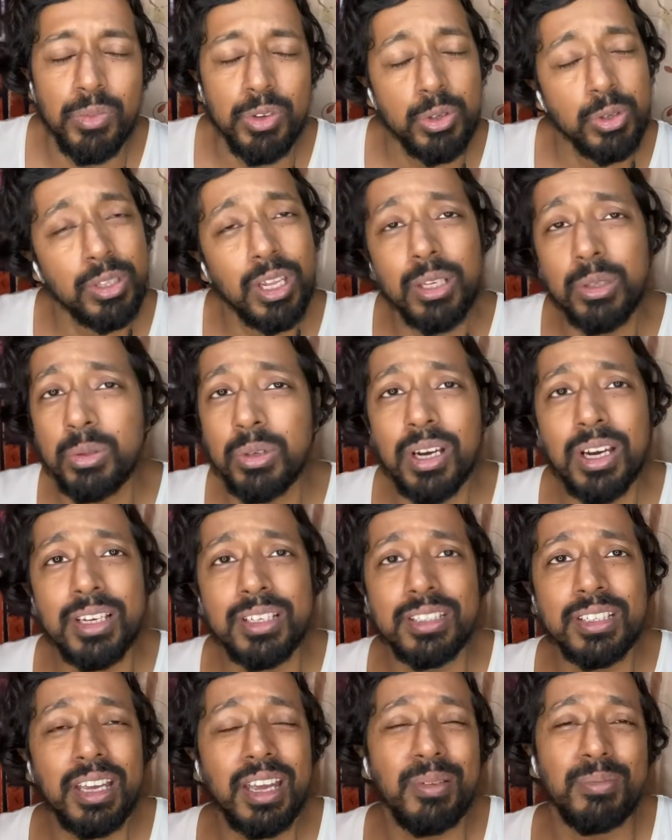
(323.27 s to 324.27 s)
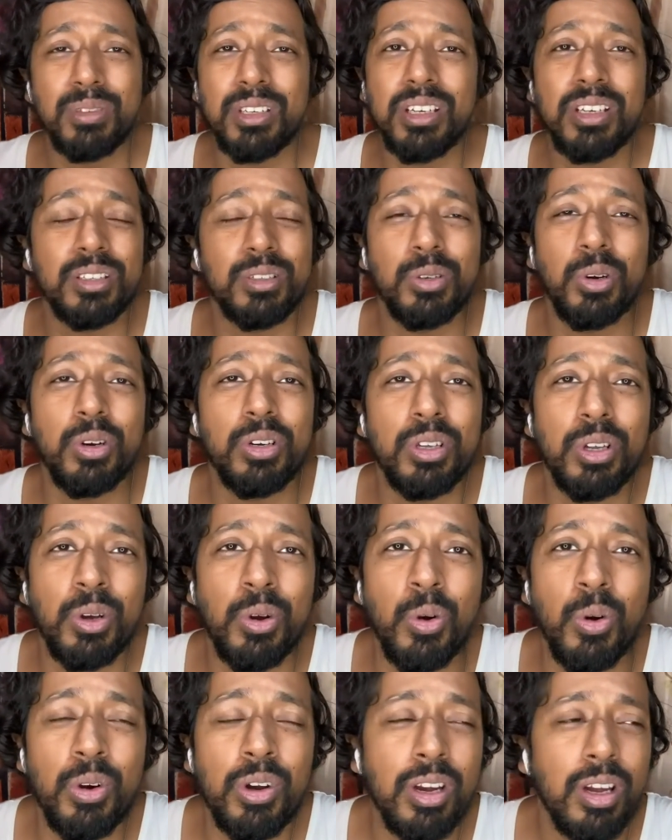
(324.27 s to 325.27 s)
So that's why I say MJ is not the
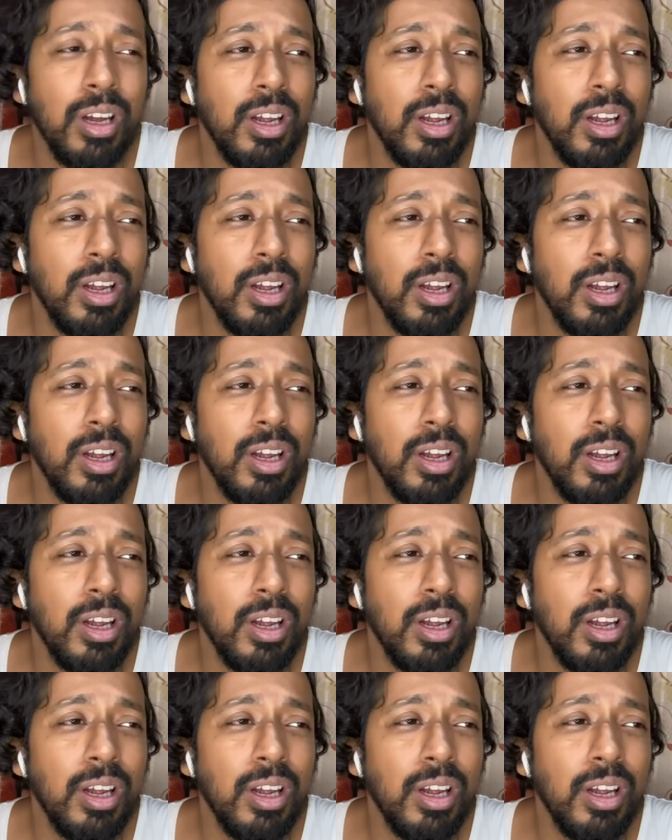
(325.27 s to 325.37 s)
GOAT.